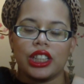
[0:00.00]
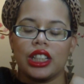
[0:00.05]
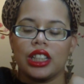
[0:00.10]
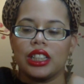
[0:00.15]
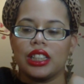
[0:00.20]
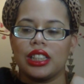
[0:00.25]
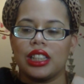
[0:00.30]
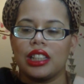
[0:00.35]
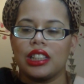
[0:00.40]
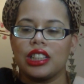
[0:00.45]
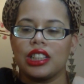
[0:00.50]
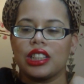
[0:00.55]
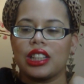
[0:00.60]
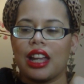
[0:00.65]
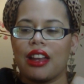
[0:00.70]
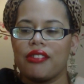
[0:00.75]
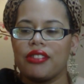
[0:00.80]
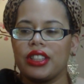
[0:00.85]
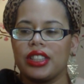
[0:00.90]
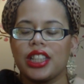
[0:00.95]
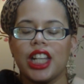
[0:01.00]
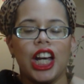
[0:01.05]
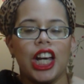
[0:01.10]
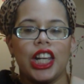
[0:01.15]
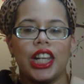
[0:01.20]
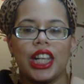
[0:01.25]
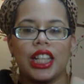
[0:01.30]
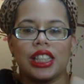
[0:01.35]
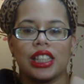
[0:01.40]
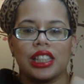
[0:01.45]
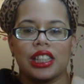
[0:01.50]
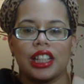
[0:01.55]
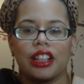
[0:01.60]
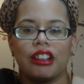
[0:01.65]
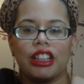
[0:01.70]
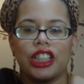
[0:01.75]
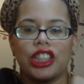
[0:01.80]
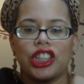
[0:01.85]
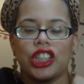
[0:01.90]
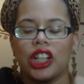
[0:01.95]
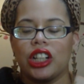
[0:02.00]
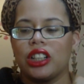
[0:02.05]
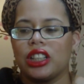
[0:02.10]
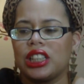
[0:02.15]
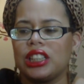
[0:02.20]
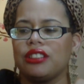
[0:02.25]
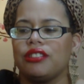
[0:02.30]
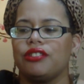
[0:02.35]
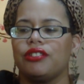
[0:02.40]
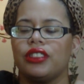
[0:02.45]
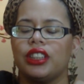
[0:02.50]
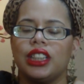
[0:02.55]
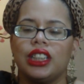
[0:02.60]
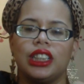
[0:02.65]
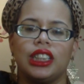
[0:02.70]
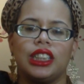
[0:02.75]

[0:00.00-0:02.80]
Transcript: is they just have these unnecessary chunks of